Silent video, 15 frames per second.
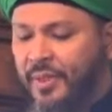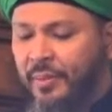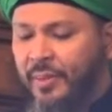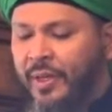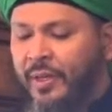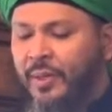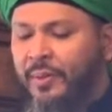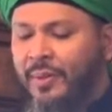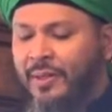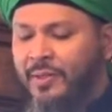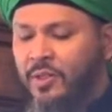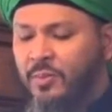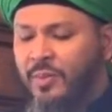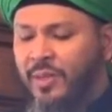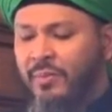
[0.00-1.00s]
We don't
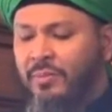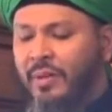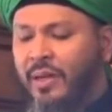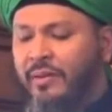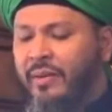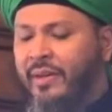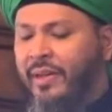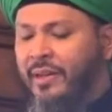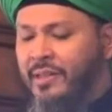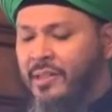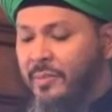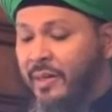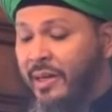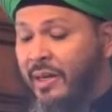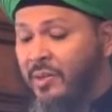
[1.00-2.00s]
want to be in paradise
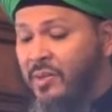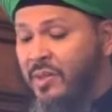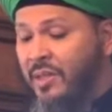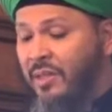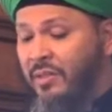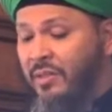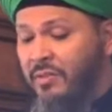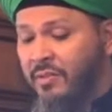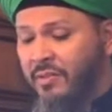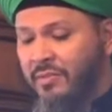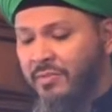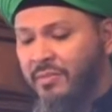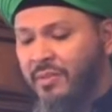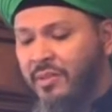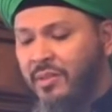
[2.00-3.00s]
by ourselves.
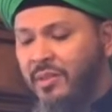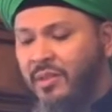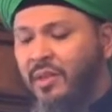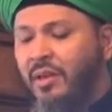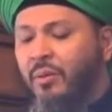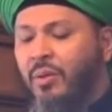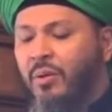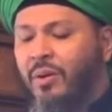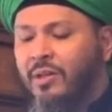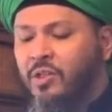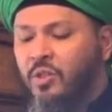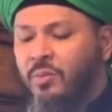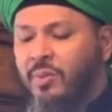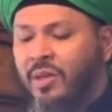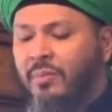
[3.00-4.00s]
We want
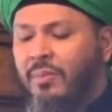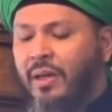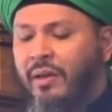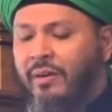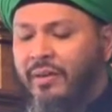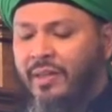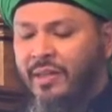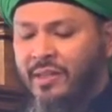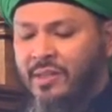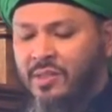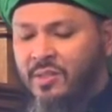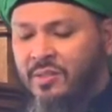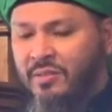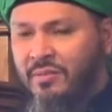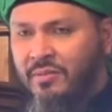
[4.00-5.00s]
to be in
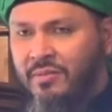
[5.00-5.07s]
paradise